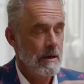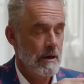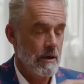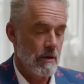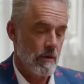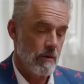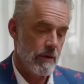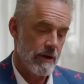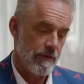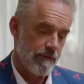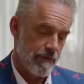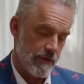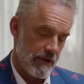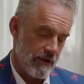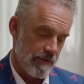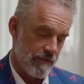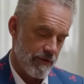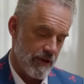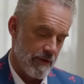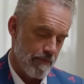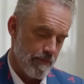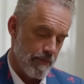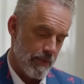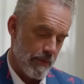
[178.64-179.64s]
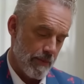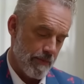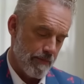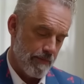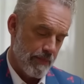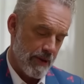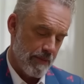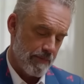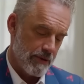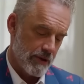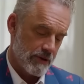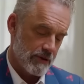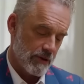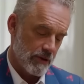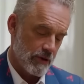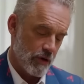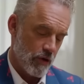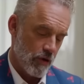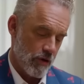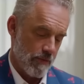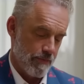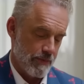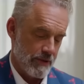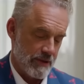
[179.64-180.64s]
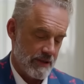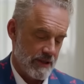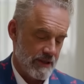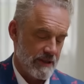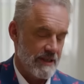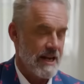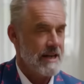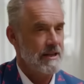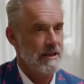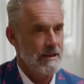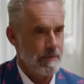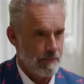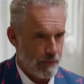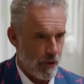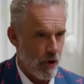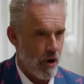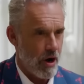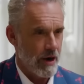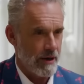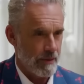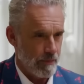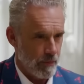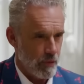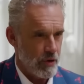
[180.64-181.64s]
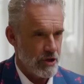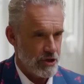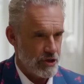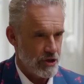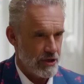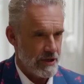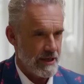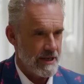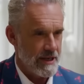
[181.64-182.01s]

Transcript: you know, if if the b biblical corpus is at the bottom, which